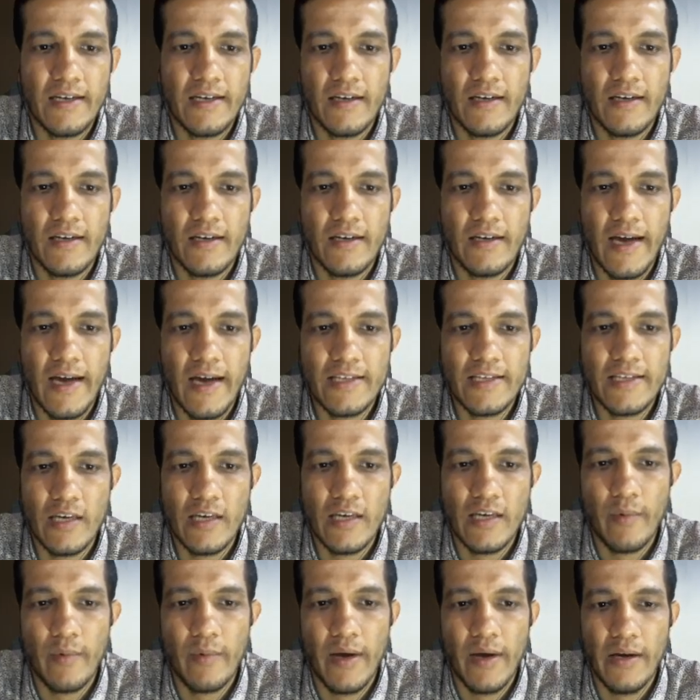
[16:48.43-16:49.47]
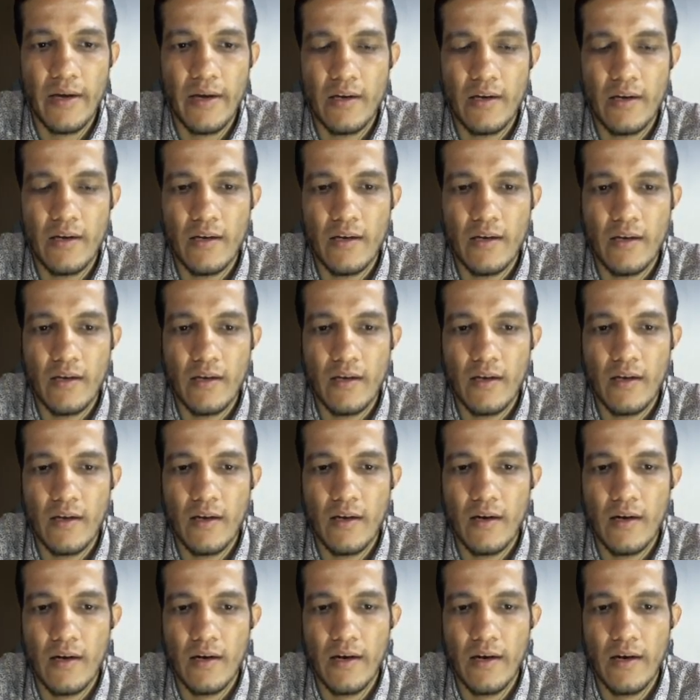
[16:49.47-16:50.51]
in gas turbine,
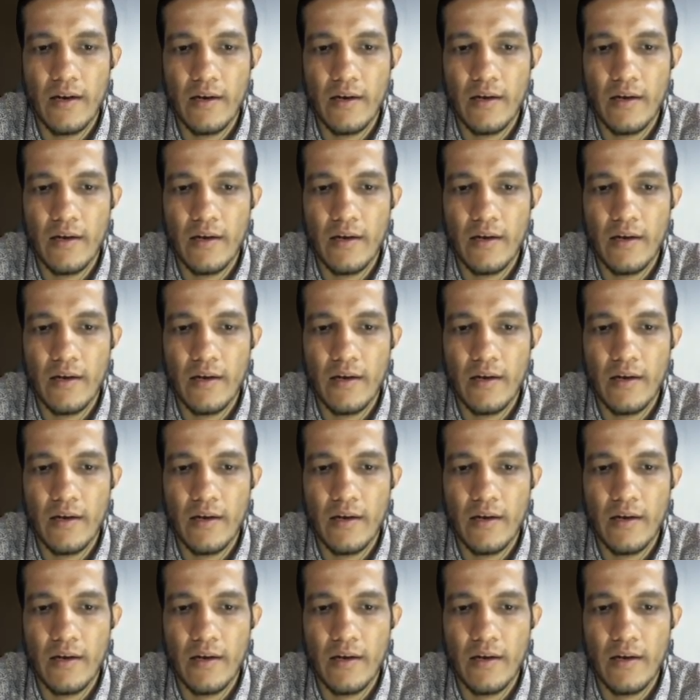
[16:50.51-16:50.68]
like